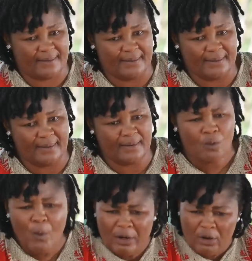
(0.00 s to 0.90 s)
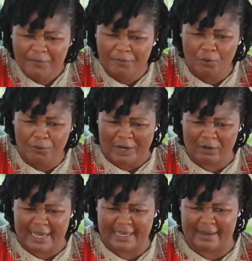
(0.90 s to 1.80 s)
daughter. Why not
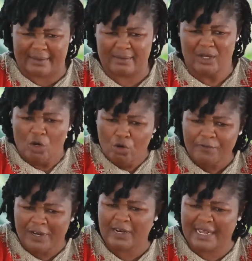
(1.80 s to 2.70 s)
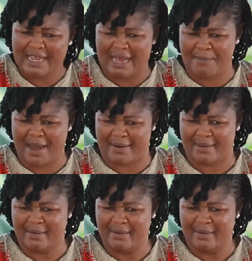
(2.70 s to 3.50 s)
look for another girl? Look for another girl and